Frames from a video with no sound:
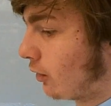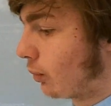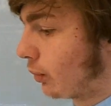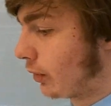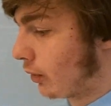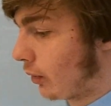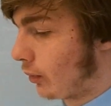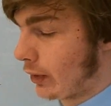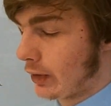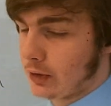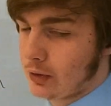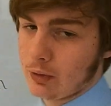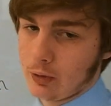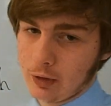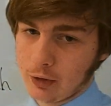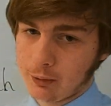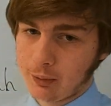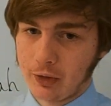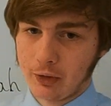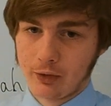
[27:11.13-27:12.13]
would always
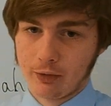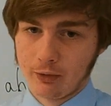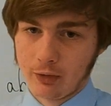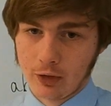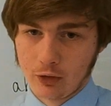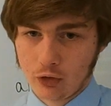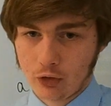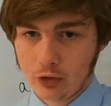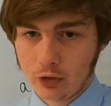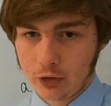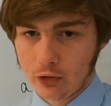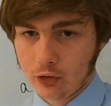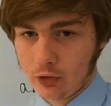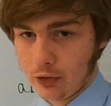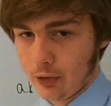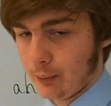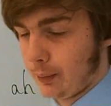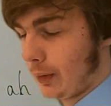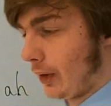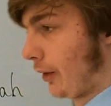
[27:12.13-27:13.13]
correspond to the instruction
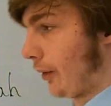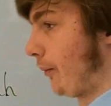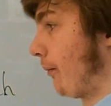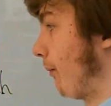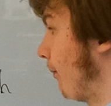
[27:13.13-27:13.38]
number.